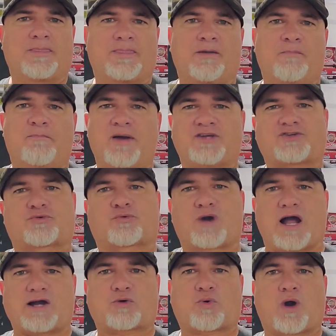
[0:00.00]
the best
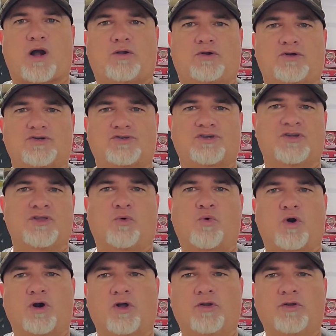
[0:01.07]
rock crawlers in the
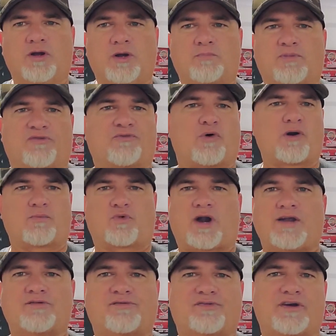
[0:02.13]
world perform
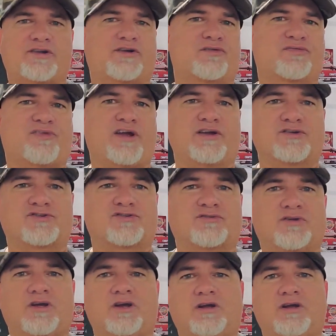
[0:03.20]
right in front of your face.